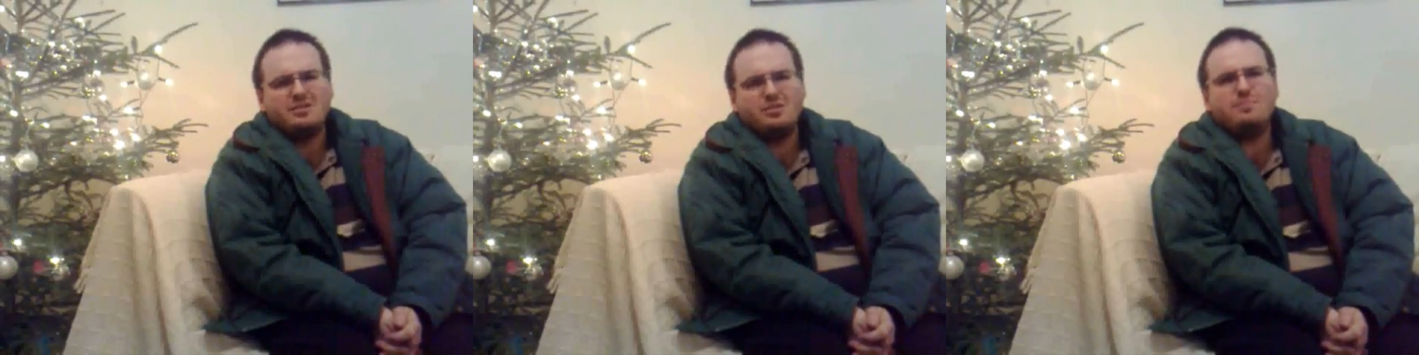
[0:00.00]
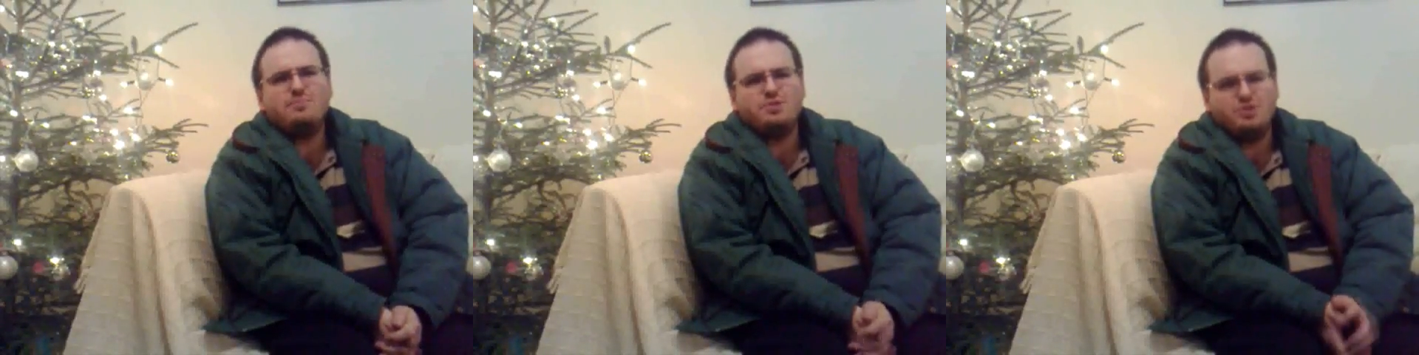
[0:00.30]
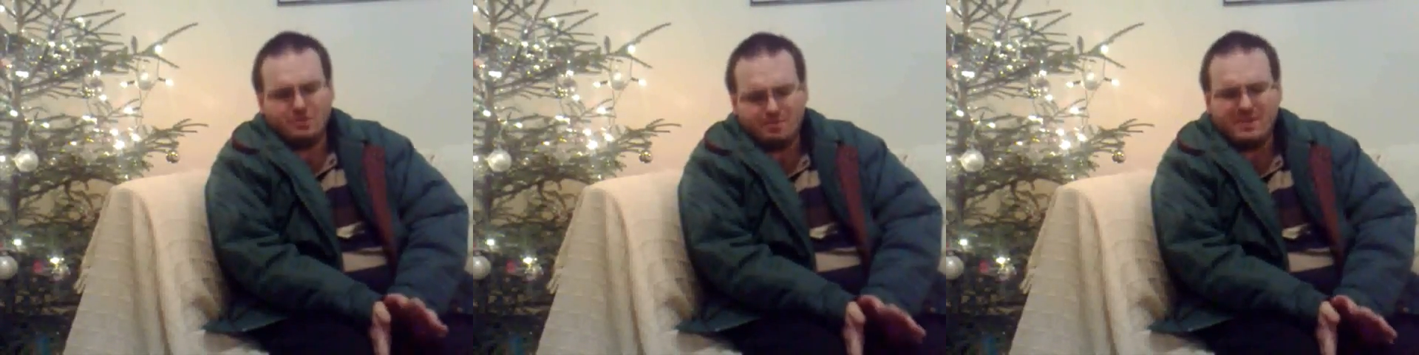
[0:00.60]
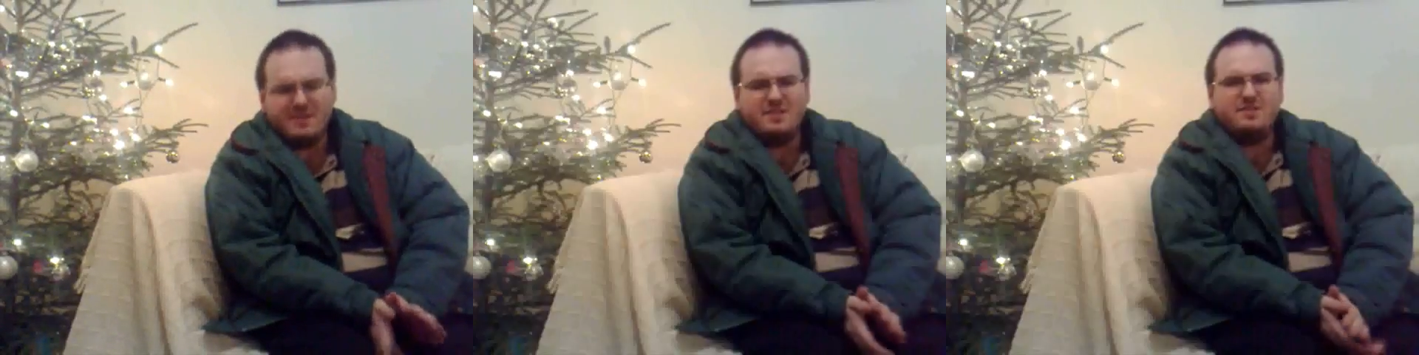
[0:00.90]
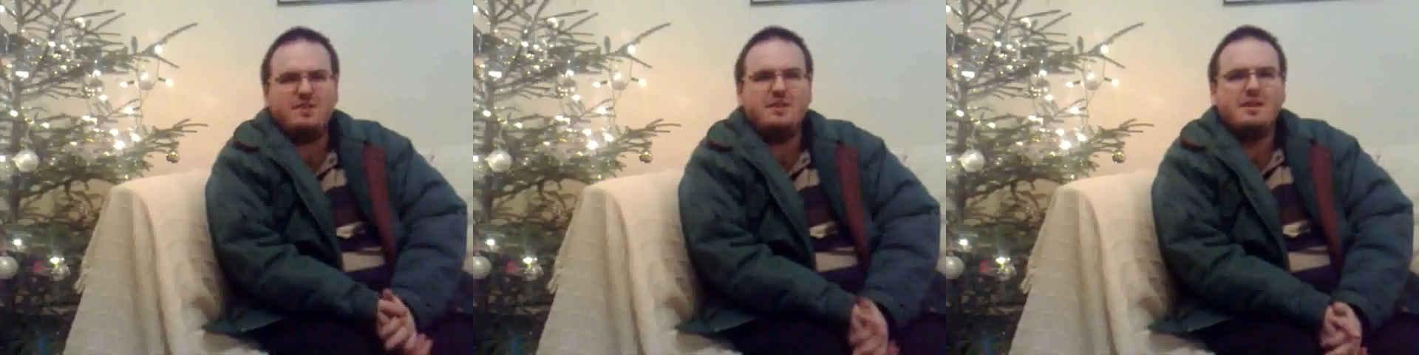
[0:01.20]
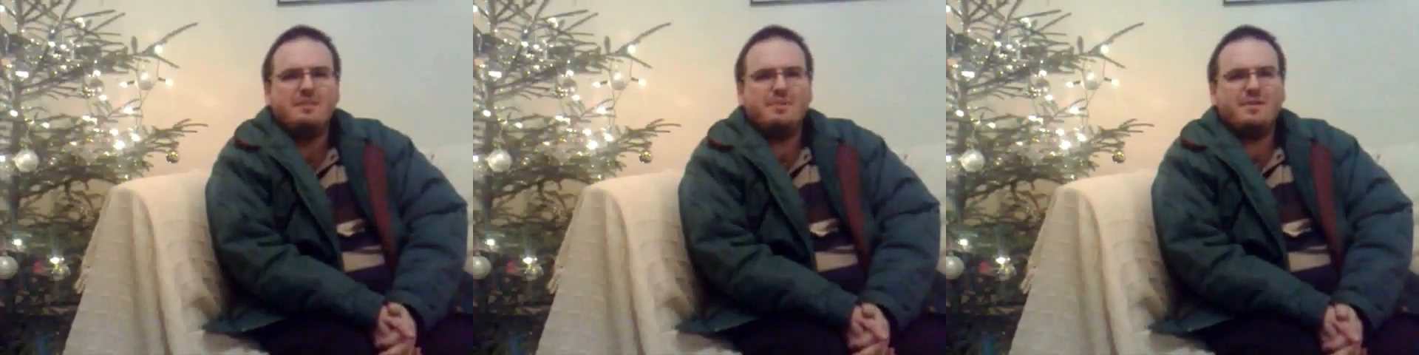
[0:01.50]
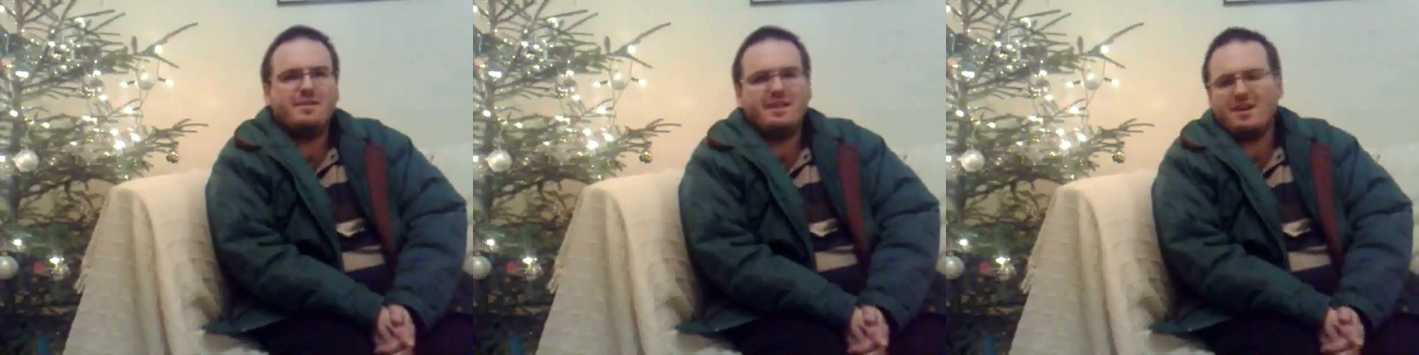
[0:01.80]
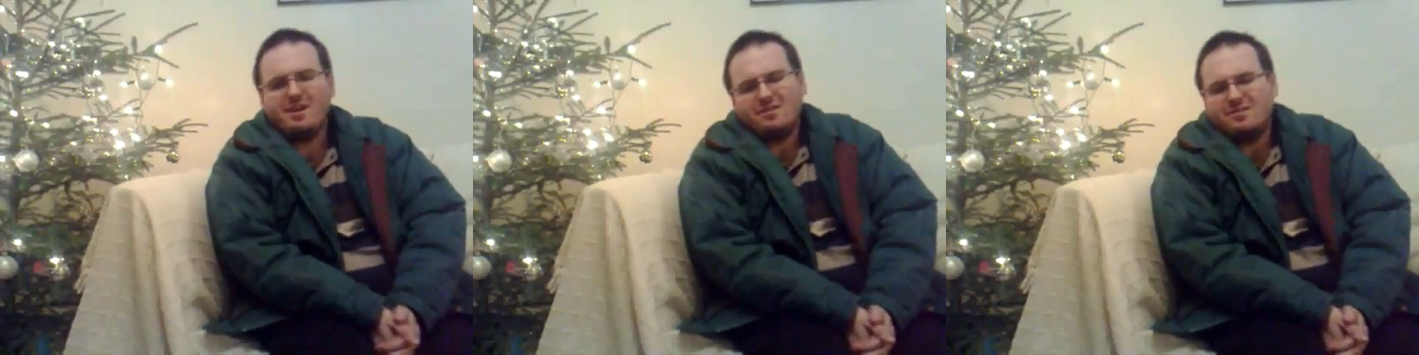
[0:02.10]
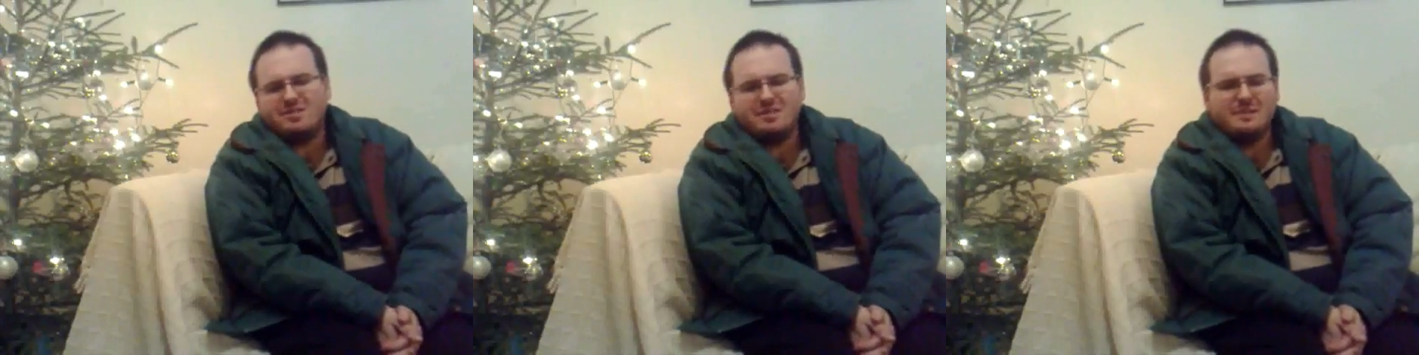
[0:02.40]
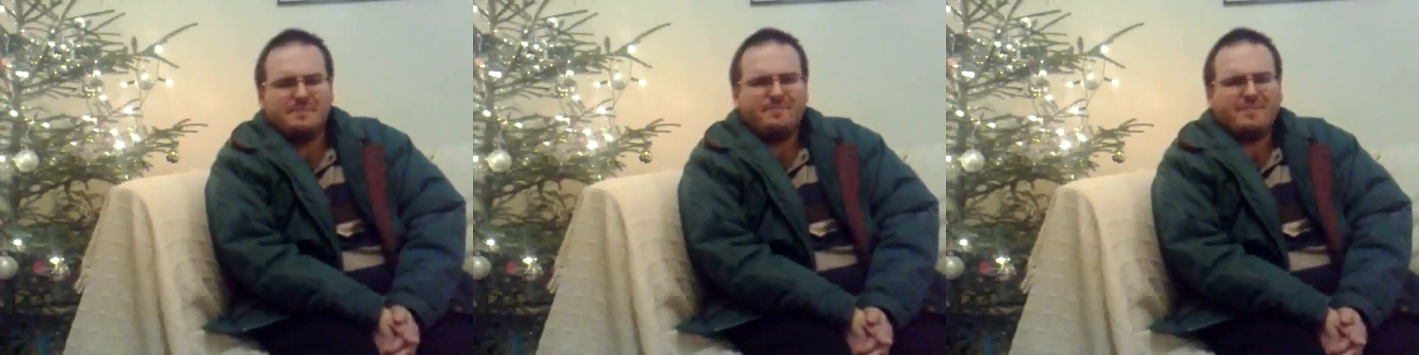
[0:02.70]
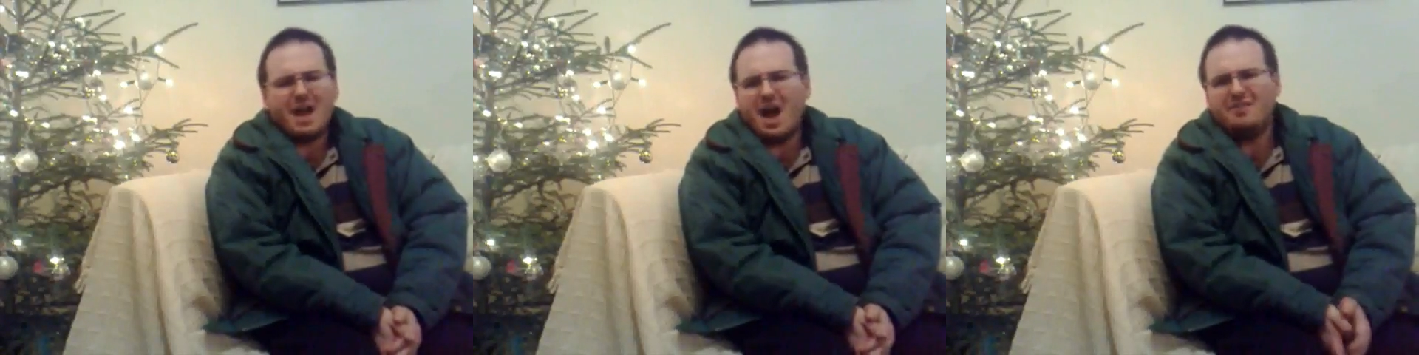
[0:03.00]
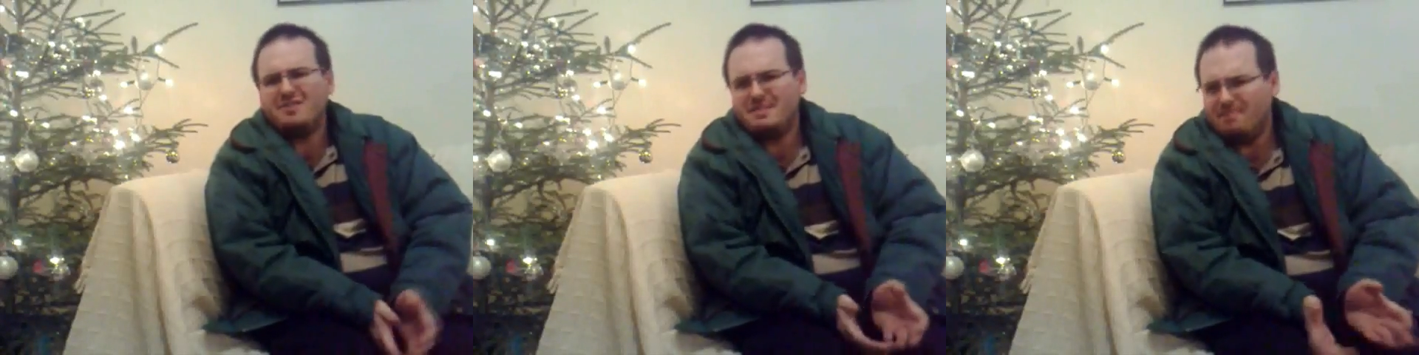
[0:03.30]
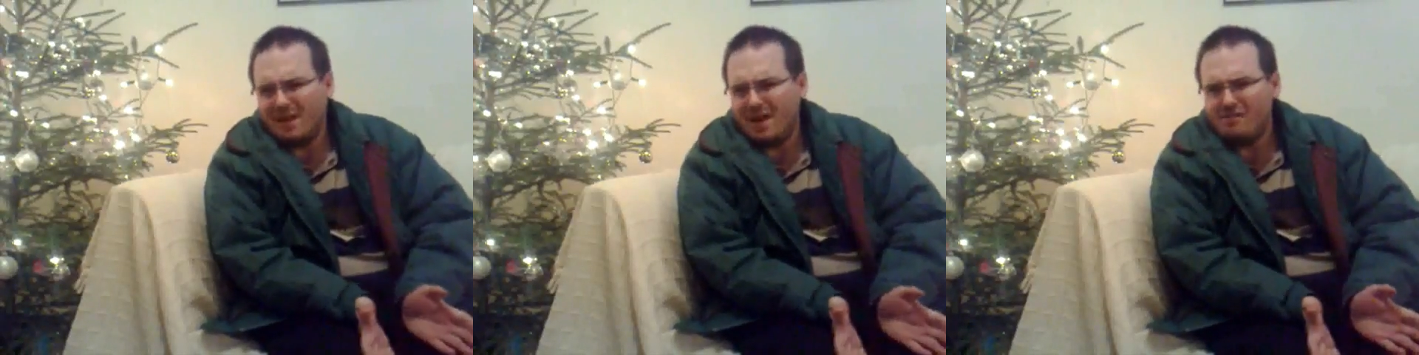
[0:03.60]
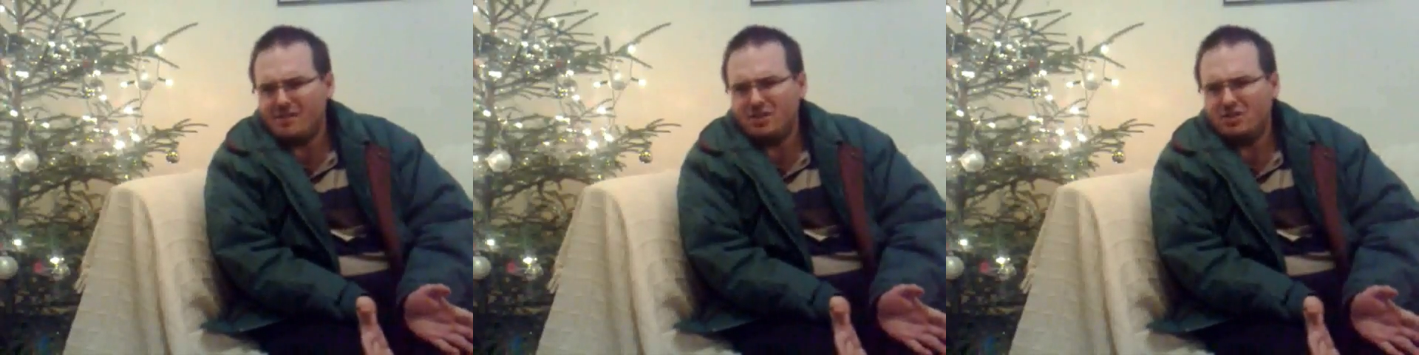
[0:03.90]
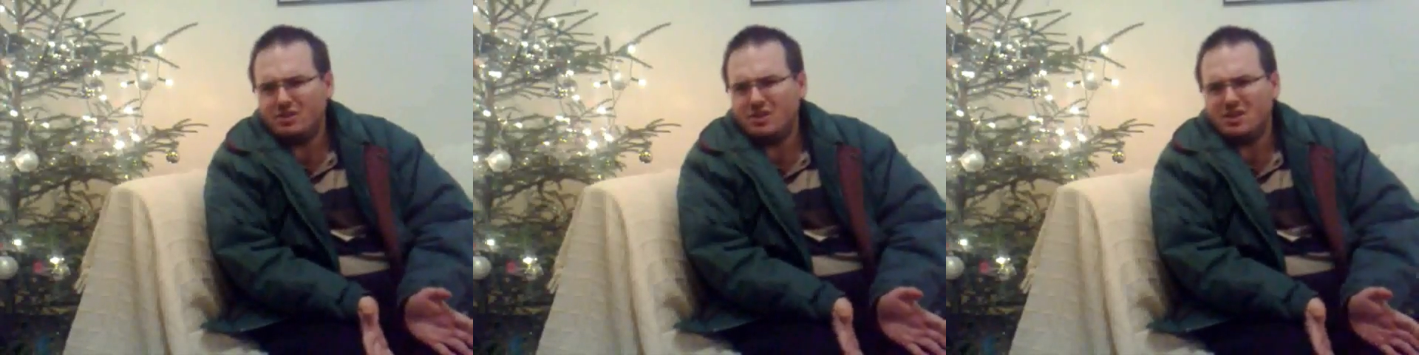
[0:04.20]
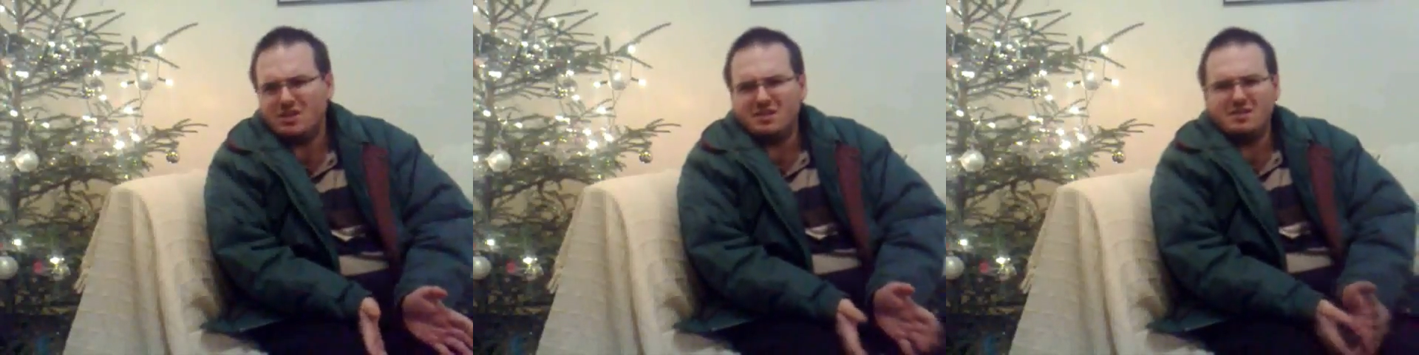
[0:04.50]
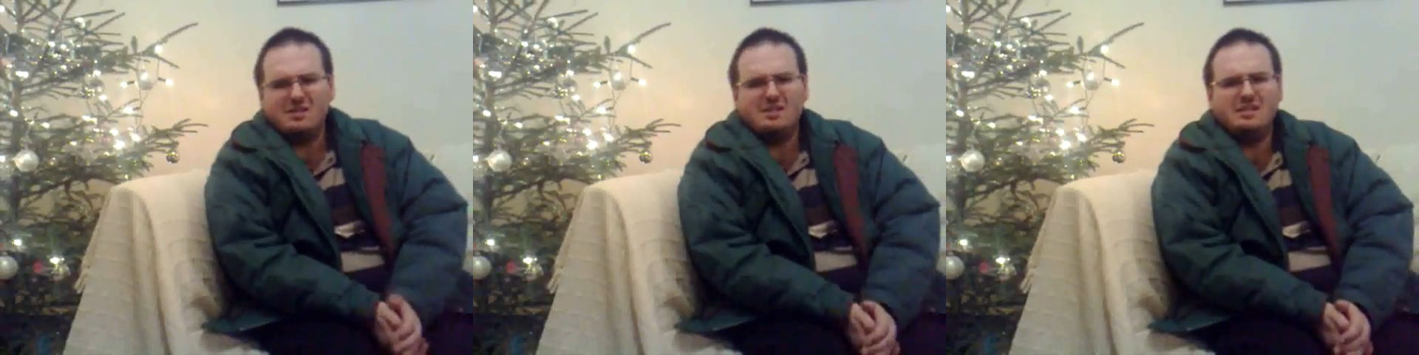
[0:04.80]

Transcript: Some should be easy, but they aren't. Auntie Blah and Uncle Ger?